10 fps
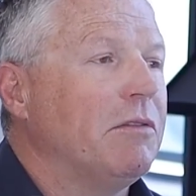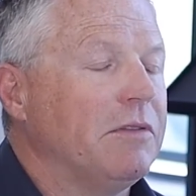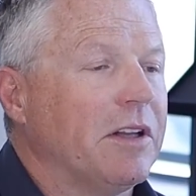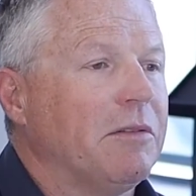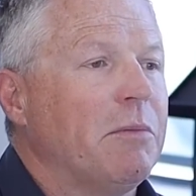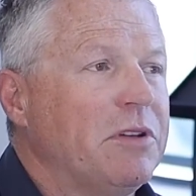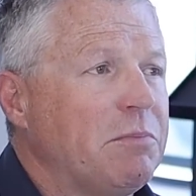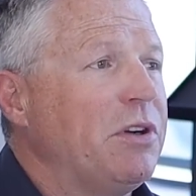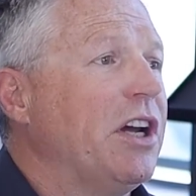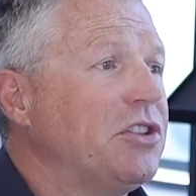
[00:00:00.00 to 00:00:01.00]
like the
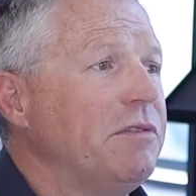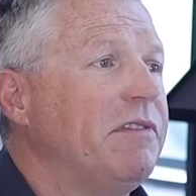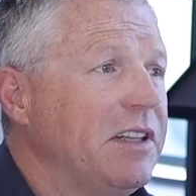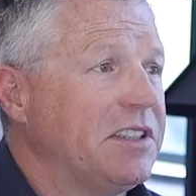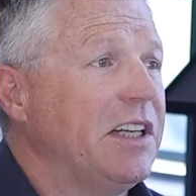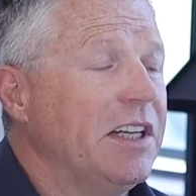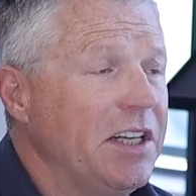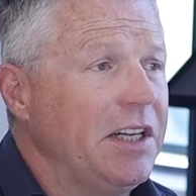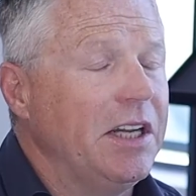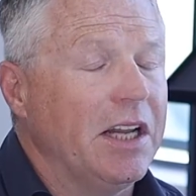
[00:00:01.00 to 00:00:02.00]
production
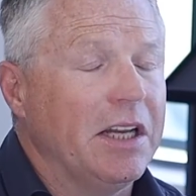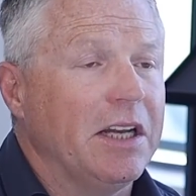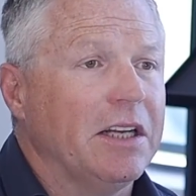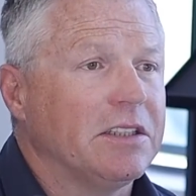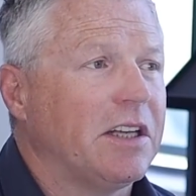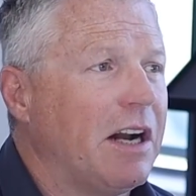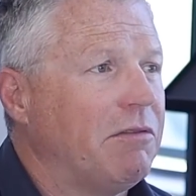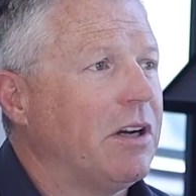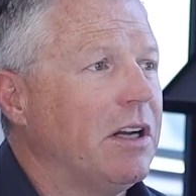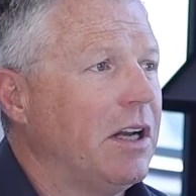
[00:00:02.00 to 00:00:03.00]
facility in South
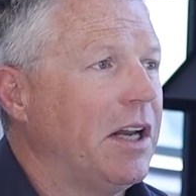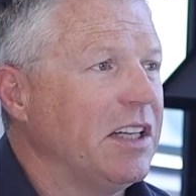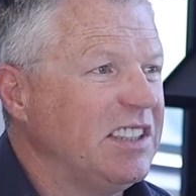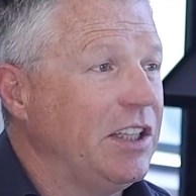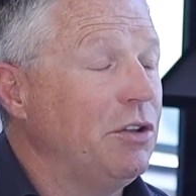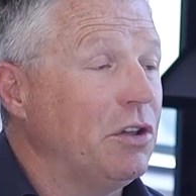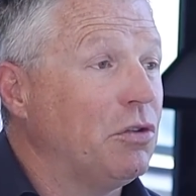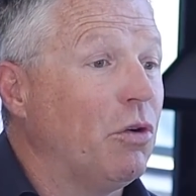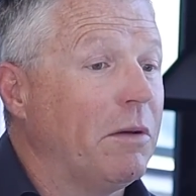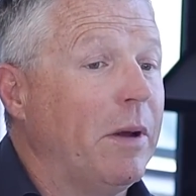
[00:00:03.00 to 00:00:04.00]
Africa that I continue to
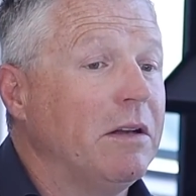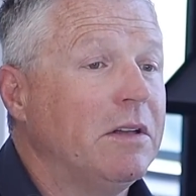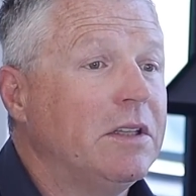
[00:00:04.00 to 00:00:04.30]
talk about.